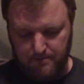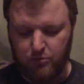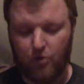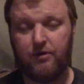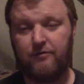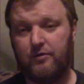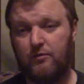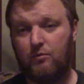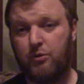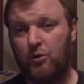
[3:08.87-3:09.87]

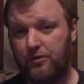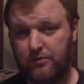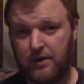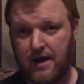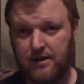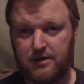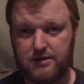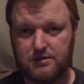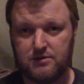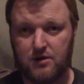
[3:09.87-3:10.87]
Both
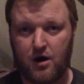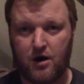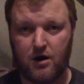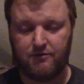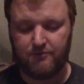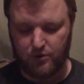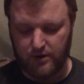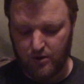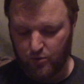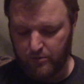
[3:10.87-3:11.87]
candidates are for
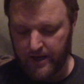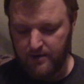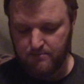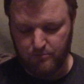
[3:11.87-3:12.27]
equal pay.